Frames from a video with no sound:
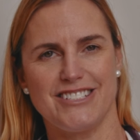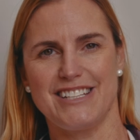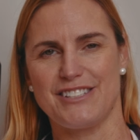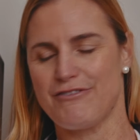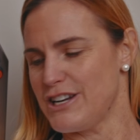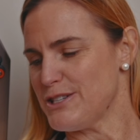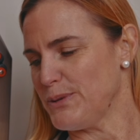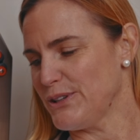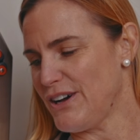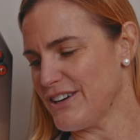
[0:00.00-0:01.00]
She's a French
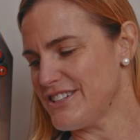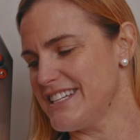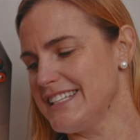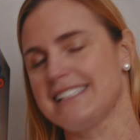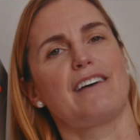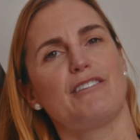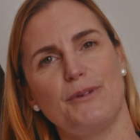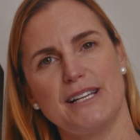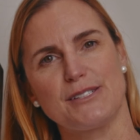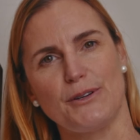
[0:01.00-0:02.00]
Bulldog. She's 7
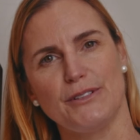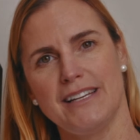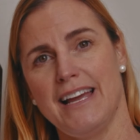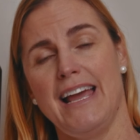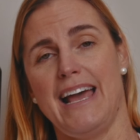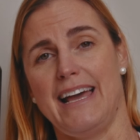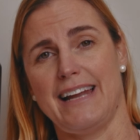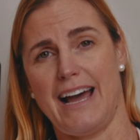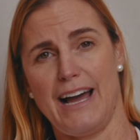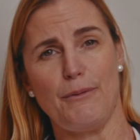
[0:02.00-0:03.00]
weeks old,
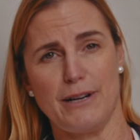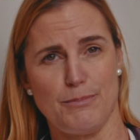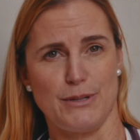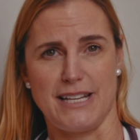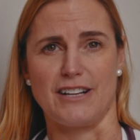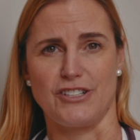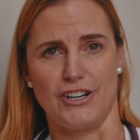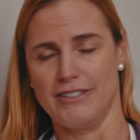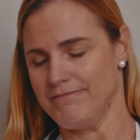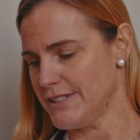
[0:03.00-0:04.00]
and I wanna protect
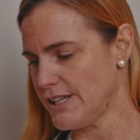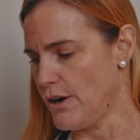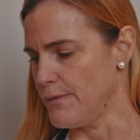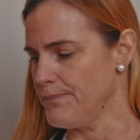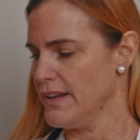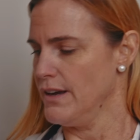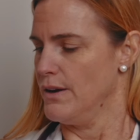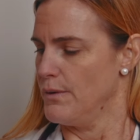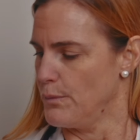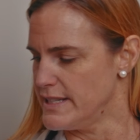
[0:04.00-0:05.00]
her. So,
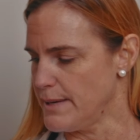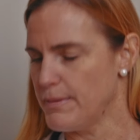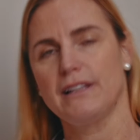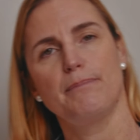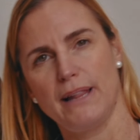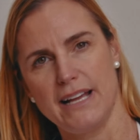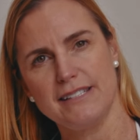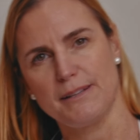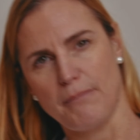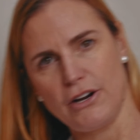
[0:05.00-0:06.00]
we typically
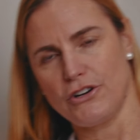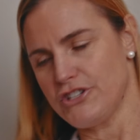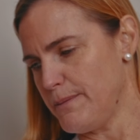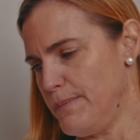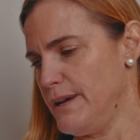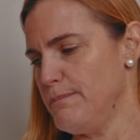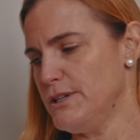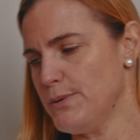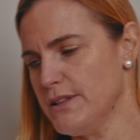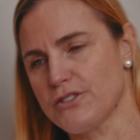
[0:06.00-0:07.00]
place a microchip in
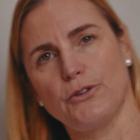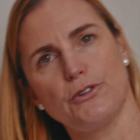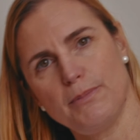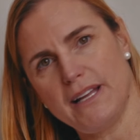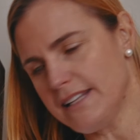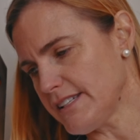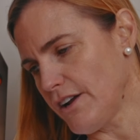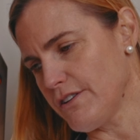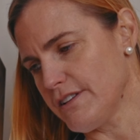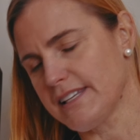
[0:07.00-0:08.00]
between the shoulder blades
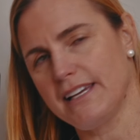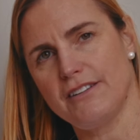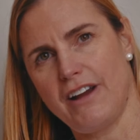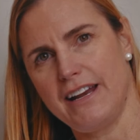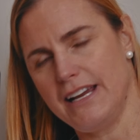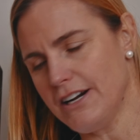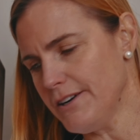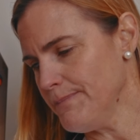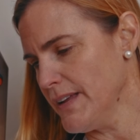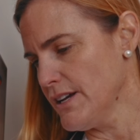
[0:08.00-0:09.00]
under the skin right here.